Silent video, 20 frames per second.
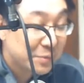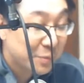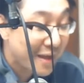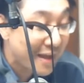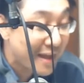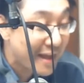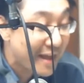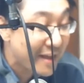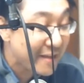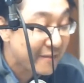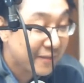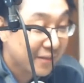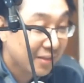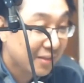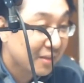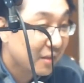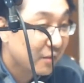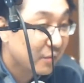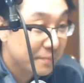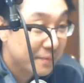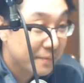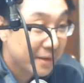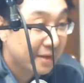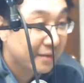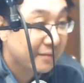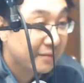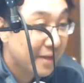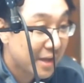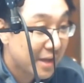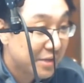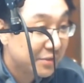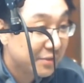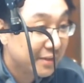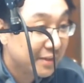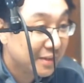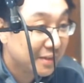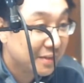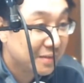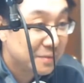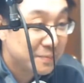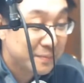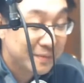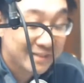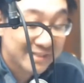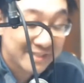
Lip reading: That's why I fell in love with manufacturing. It's